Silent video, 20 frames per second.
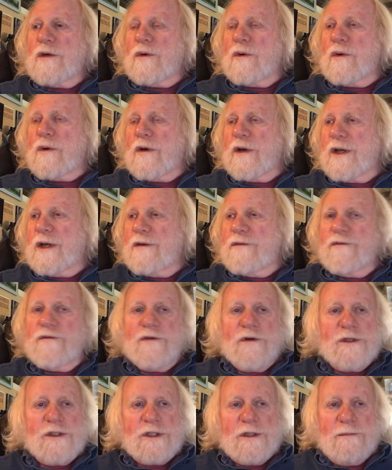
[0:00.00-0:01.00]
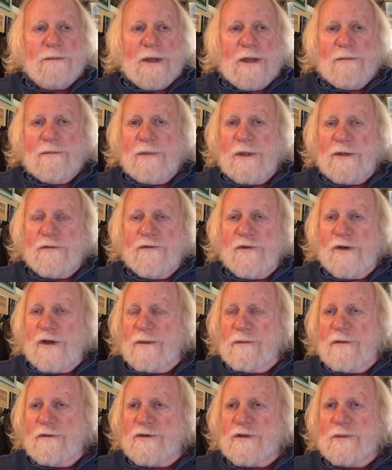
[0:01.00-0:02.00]
or in First Amendment
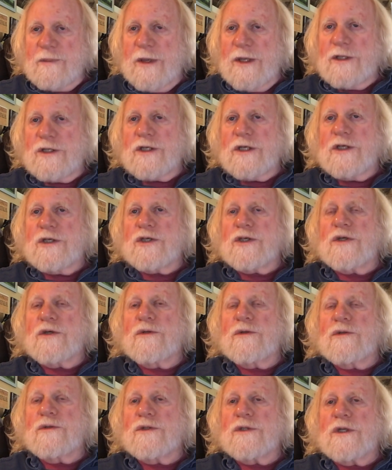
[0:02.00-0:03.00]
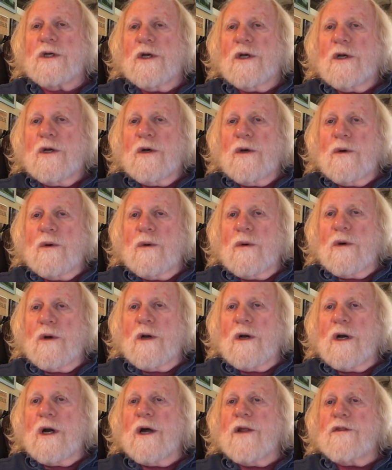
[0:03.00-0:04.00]
freedom of speech issues
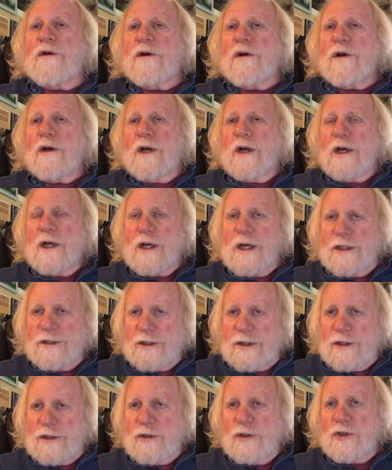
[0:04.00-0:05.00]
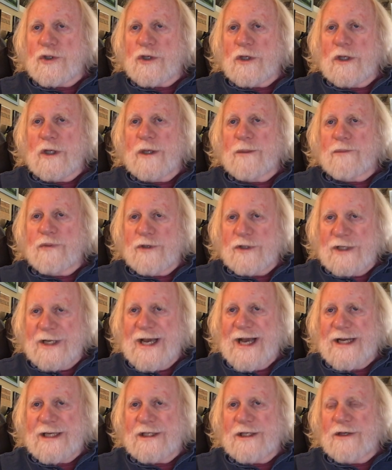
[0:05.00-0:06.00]
or other constitutionally
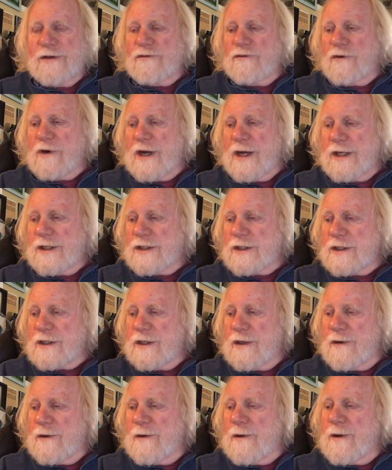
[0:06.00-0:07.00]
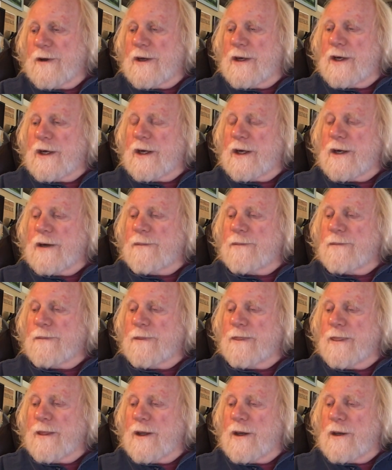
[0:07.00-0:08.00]
protected rights,
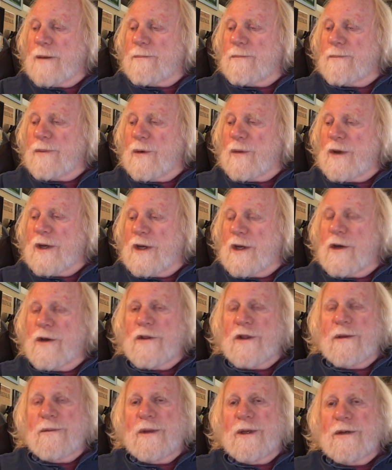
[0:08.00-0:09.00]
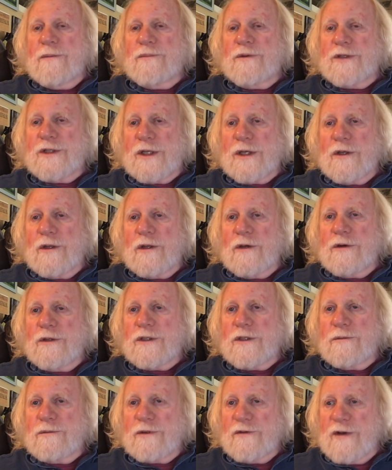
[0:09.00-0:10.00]
but we know them in particular in
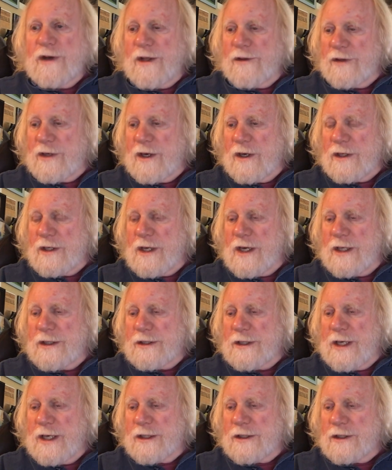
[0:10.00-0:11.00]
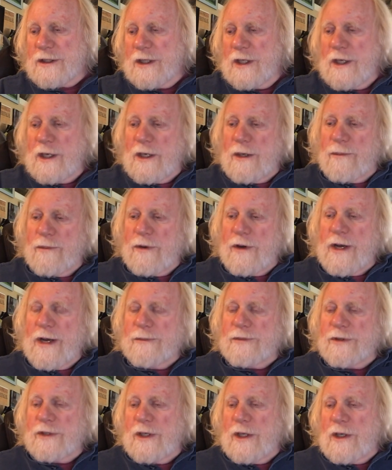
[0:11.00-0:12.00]
terms of healthcare context.
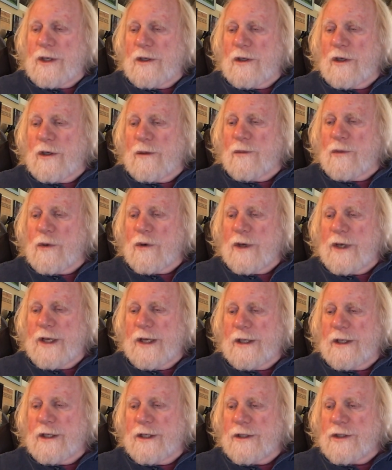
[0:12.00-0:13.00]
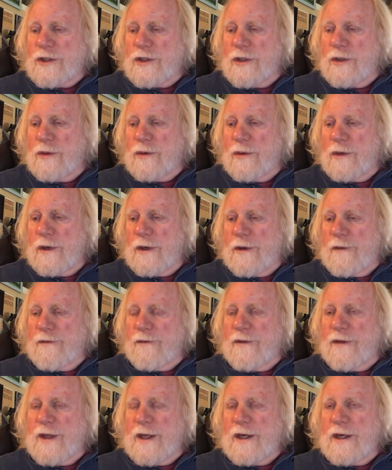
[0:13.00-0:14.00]
Perhaps no more heated issue
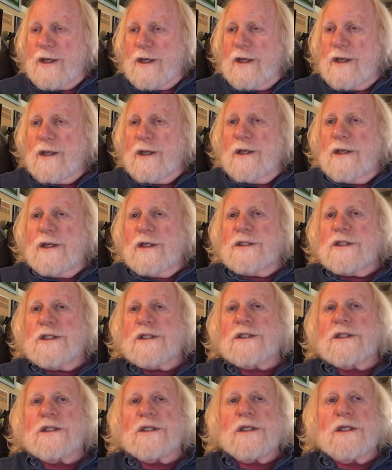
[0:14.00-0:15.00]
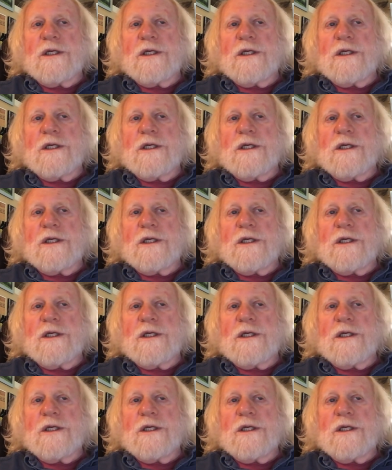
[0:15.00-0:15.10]
than exists.